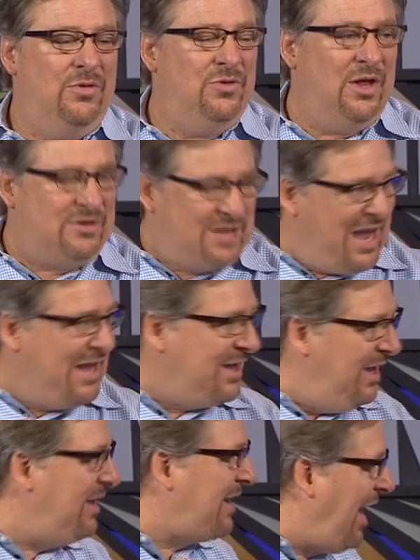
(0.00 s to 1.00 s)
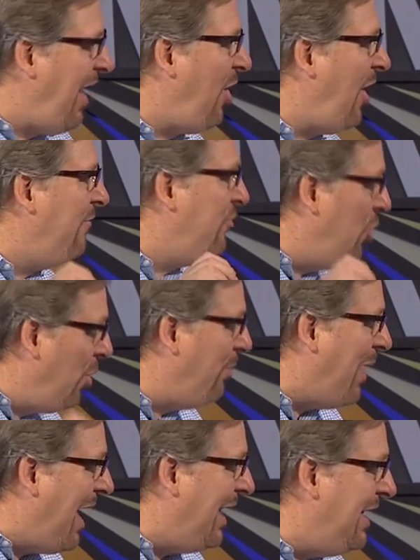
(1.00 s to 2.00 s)
That taking care of your
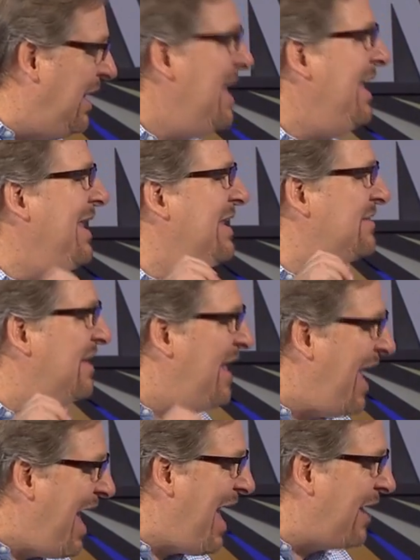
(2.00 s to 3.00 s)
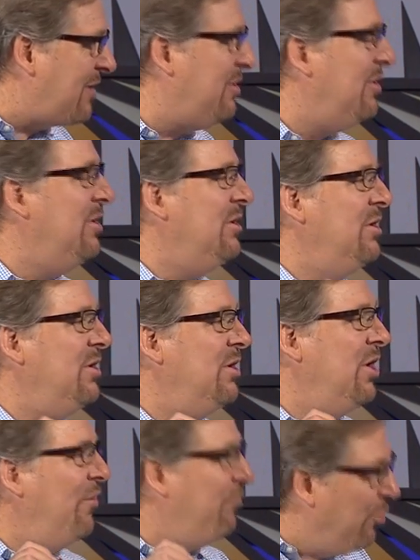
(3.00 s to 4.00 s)
body is an act
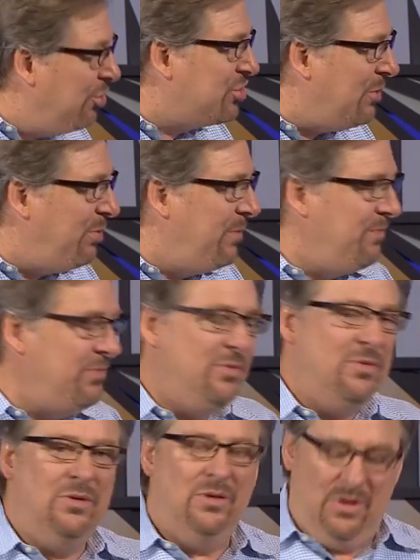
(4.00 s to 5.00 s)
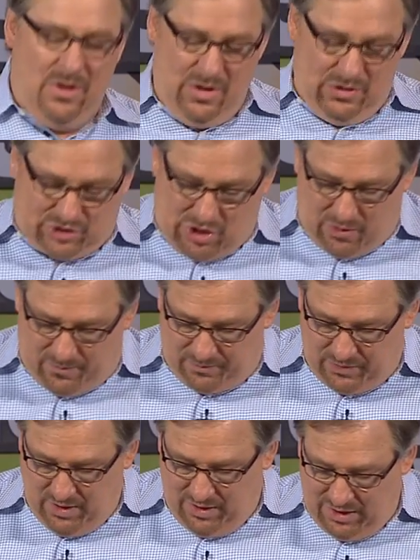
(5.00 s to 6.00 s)
of worship. So
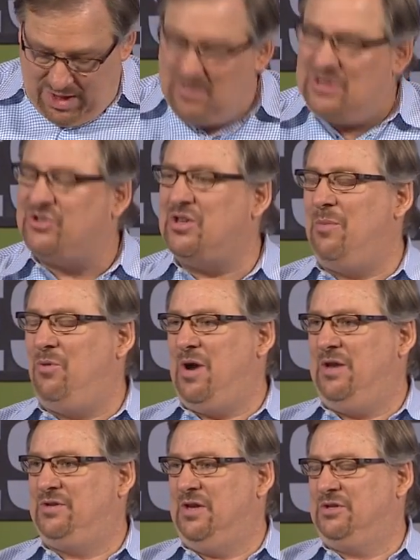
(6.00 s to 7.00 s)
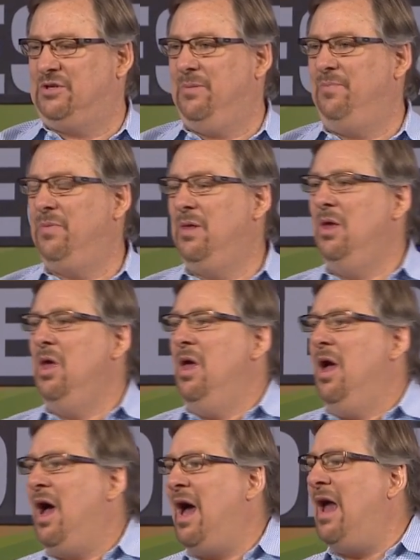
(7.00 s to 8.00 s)
let me summarize this.
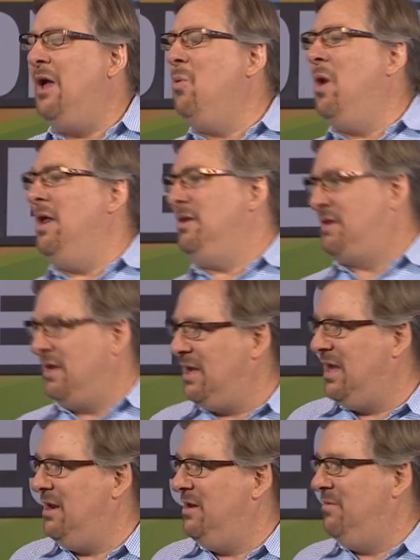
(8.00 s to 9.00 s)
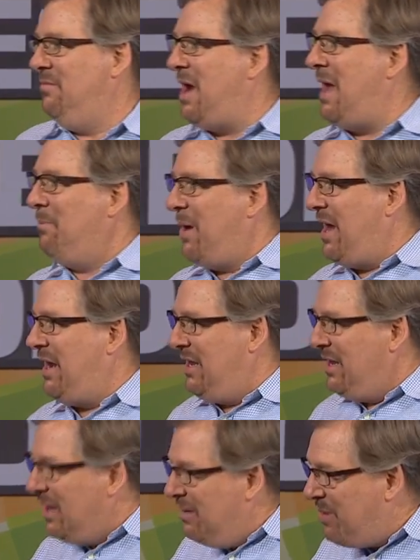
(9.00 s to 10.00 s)
I want to get my
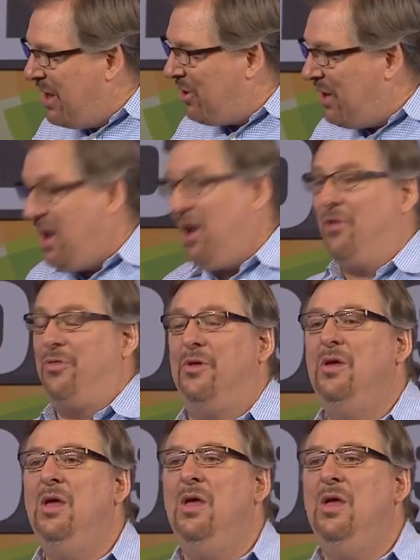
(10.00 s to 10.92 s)
body in better health.